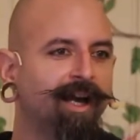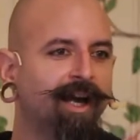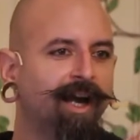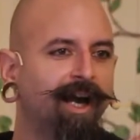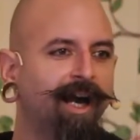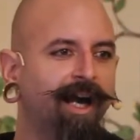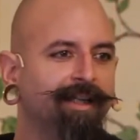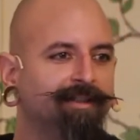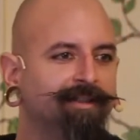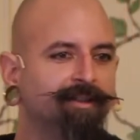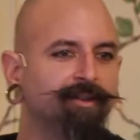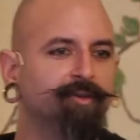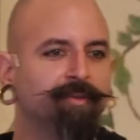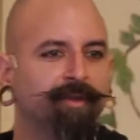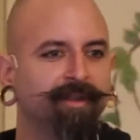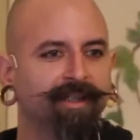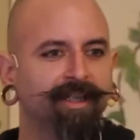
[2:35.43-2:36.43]
I
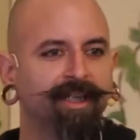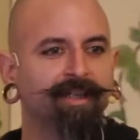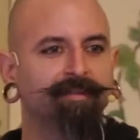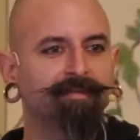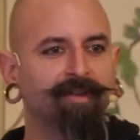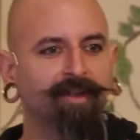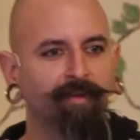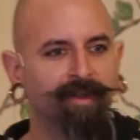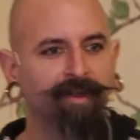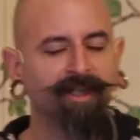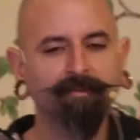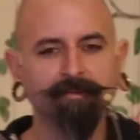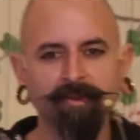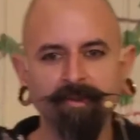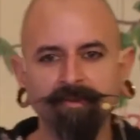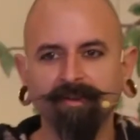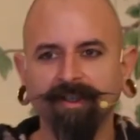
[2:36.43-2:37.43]
do believe that we are
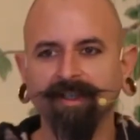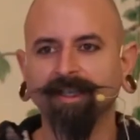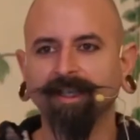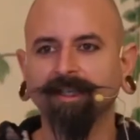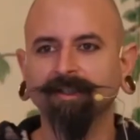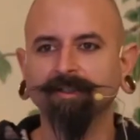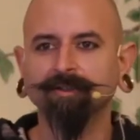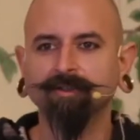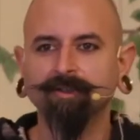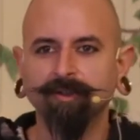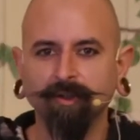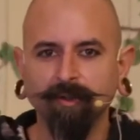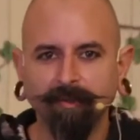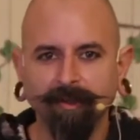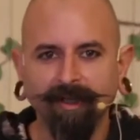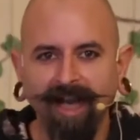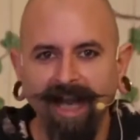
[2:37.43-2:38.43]
moving
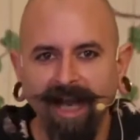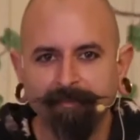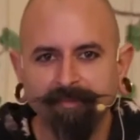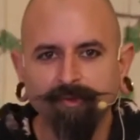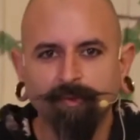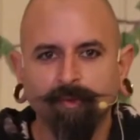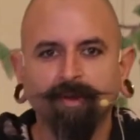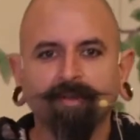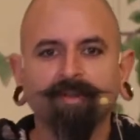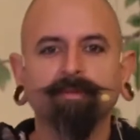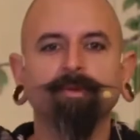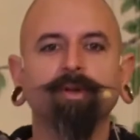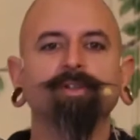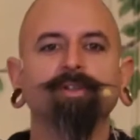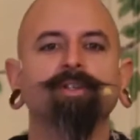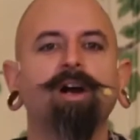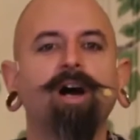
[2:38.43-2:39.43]
into perhaps one of the
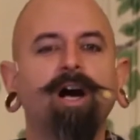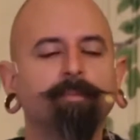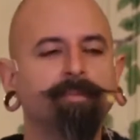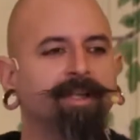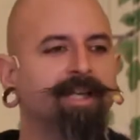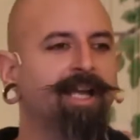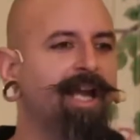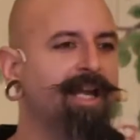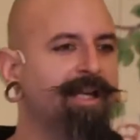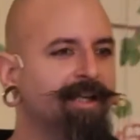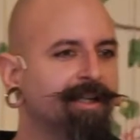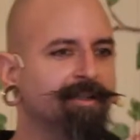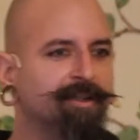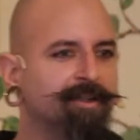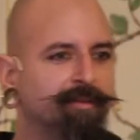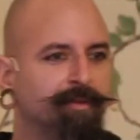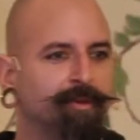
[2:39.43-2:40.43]
most complicated
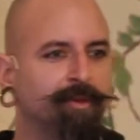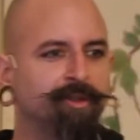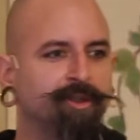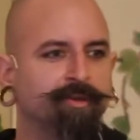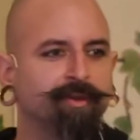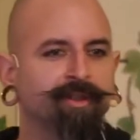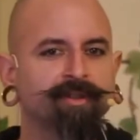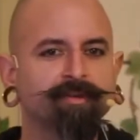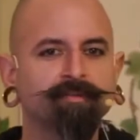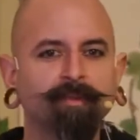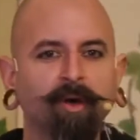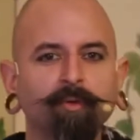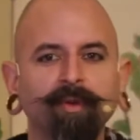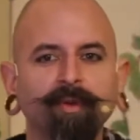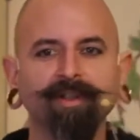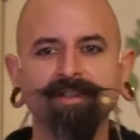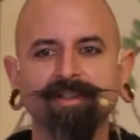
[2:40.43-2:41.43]
and tumultuous
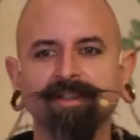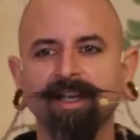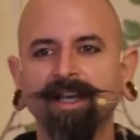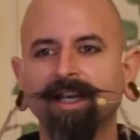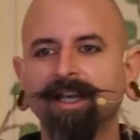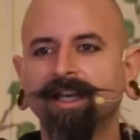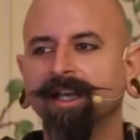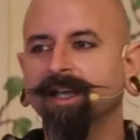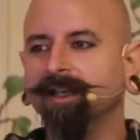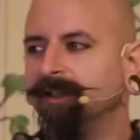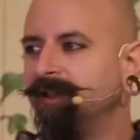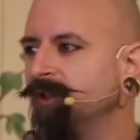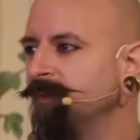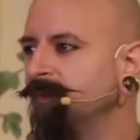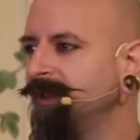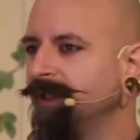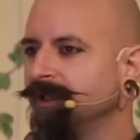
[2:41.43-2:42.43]
moments in
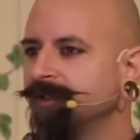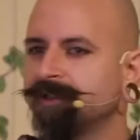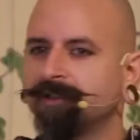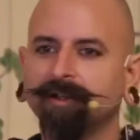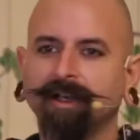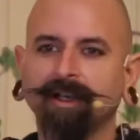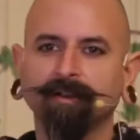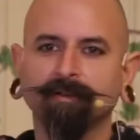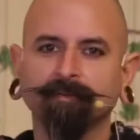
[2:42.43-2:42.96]
human history.